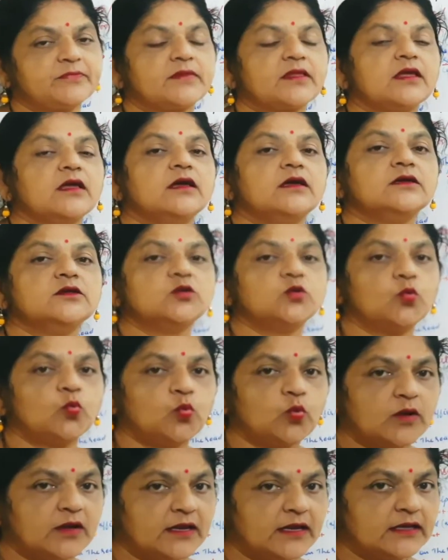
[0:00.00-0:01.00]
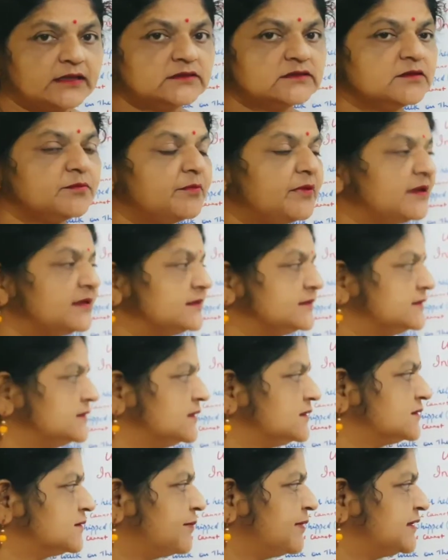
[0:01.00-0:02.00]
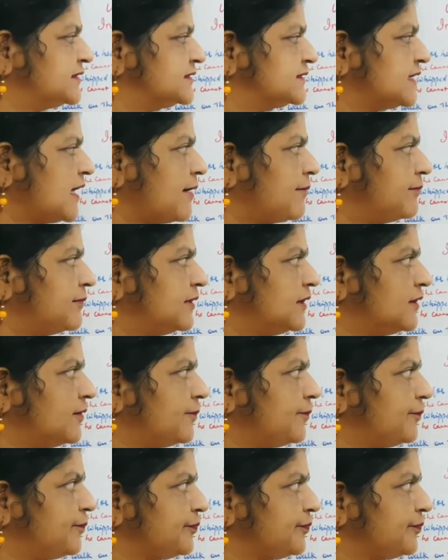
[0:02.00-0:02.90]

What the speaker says: Now, let us take some example.